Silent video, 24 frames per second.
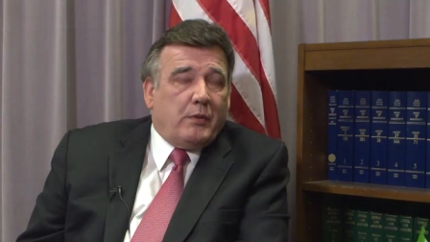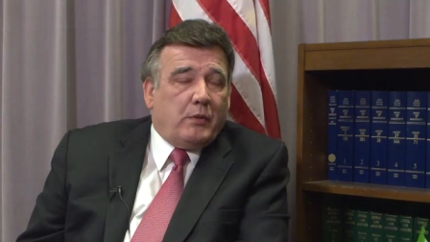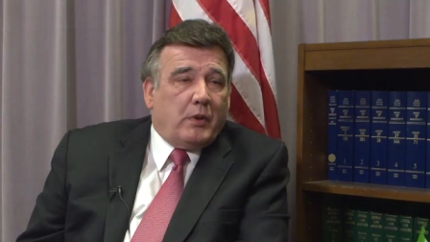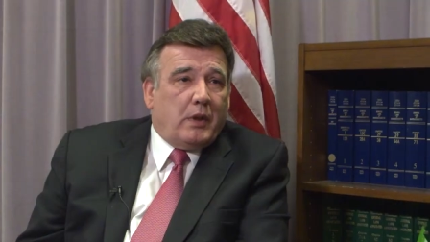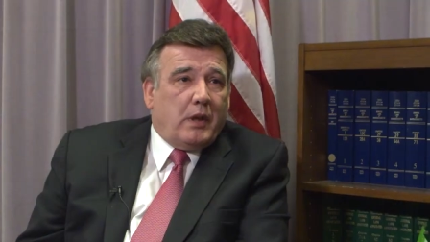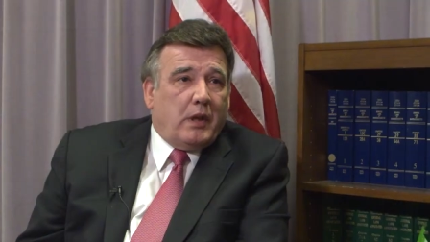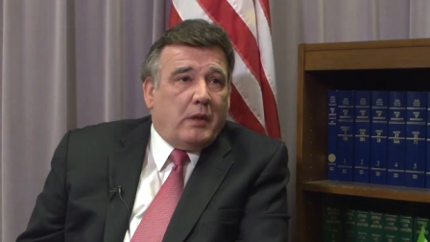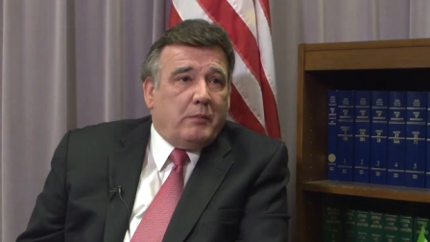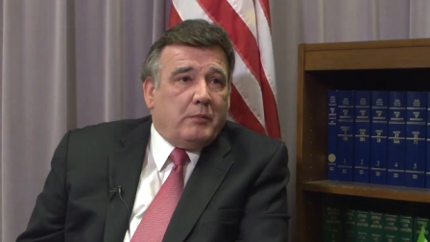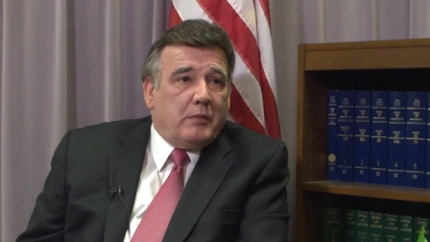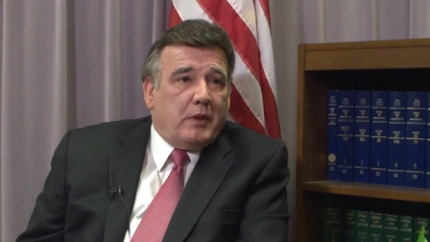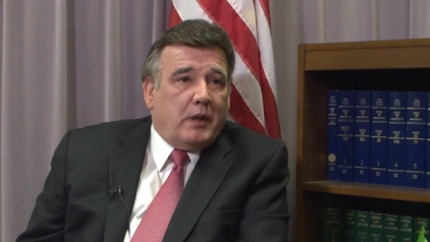Well,
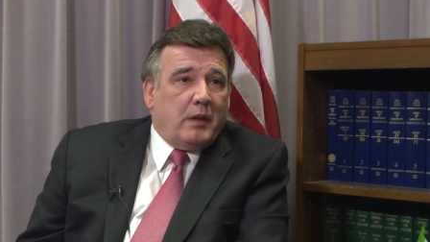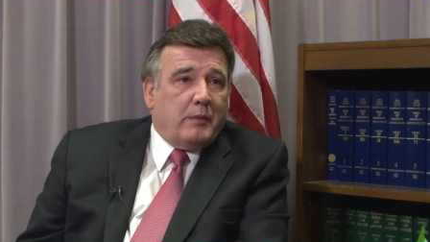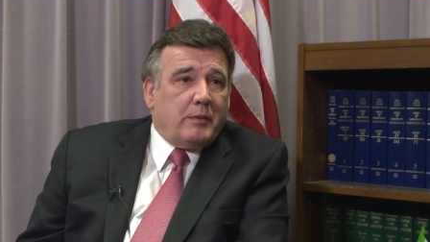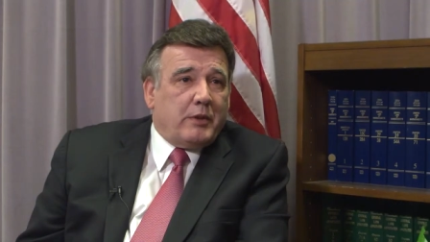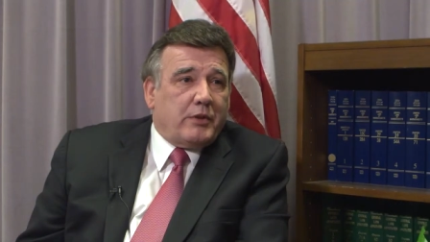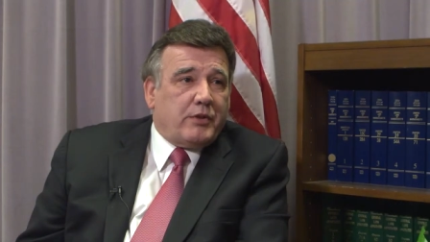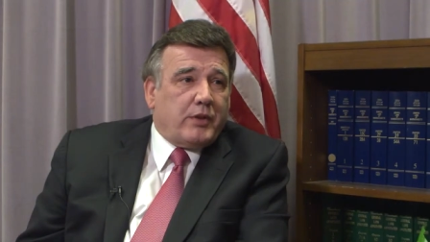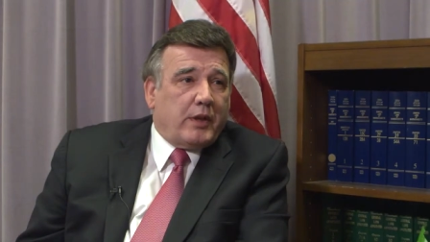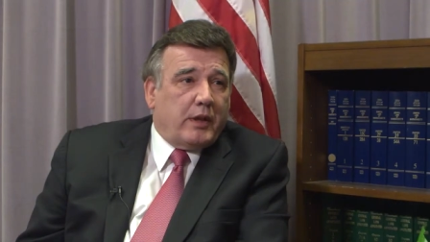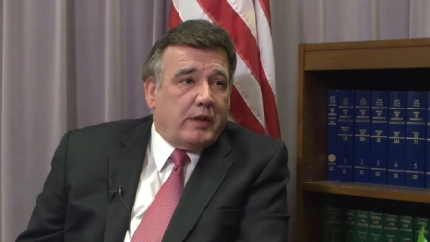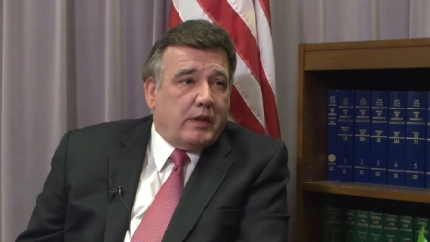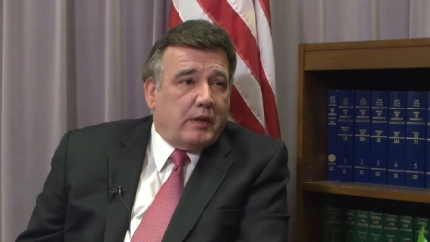I'm
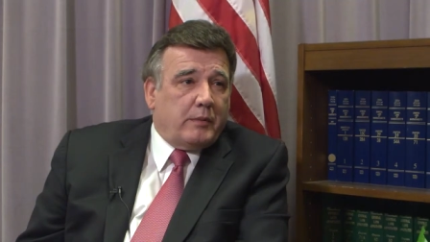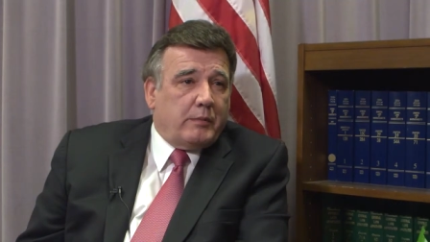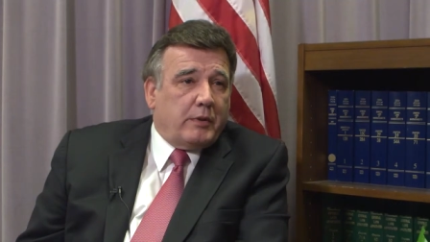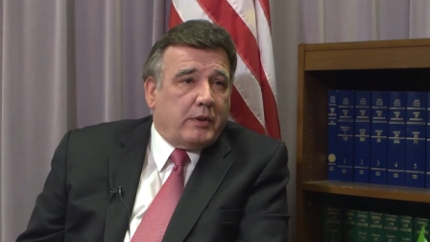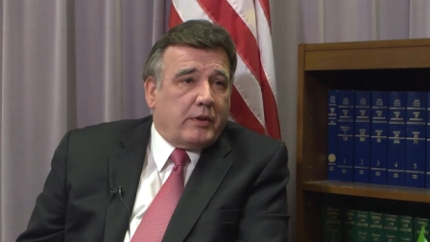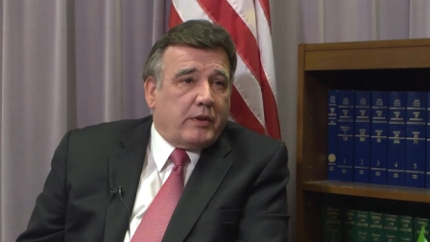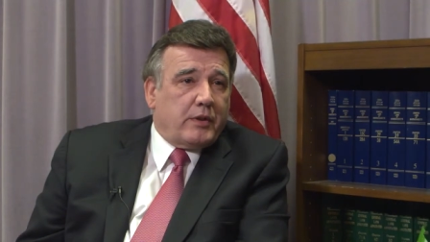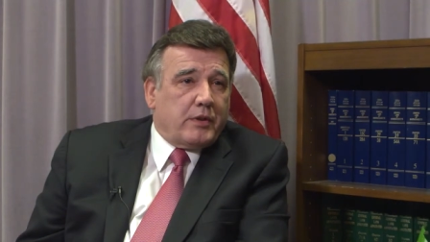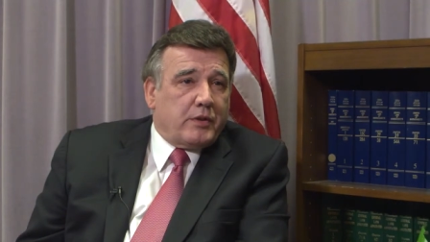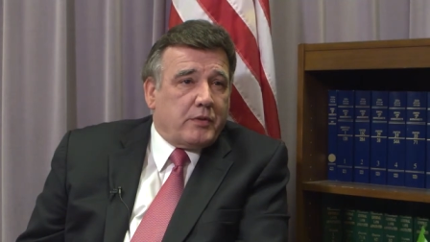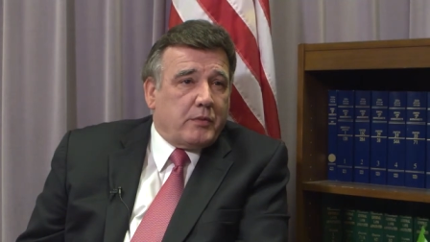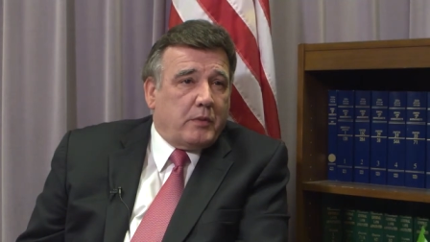excited
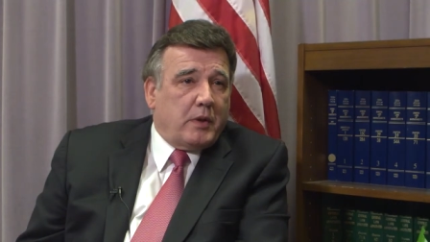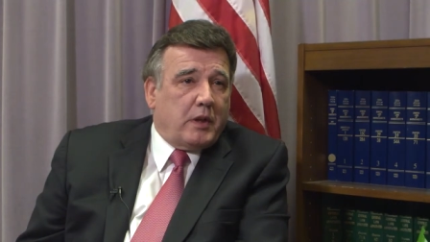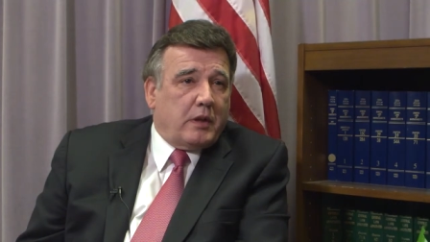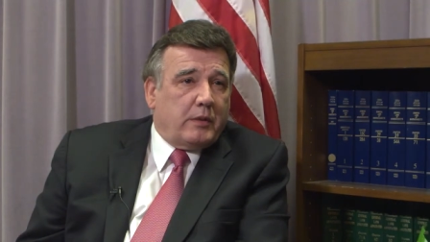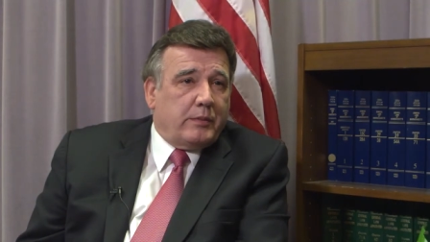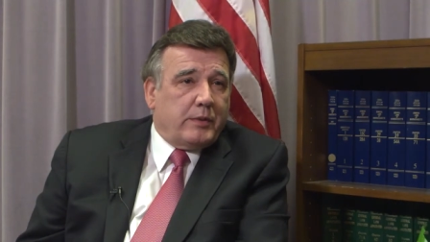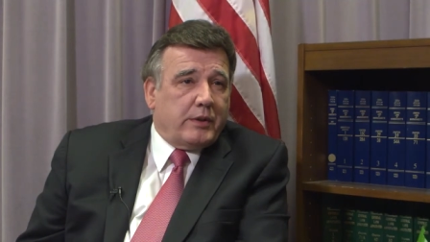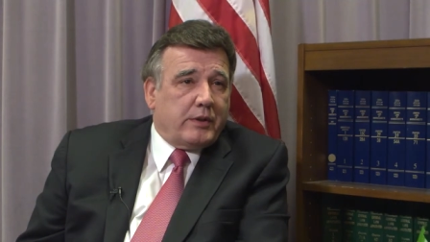about it as well,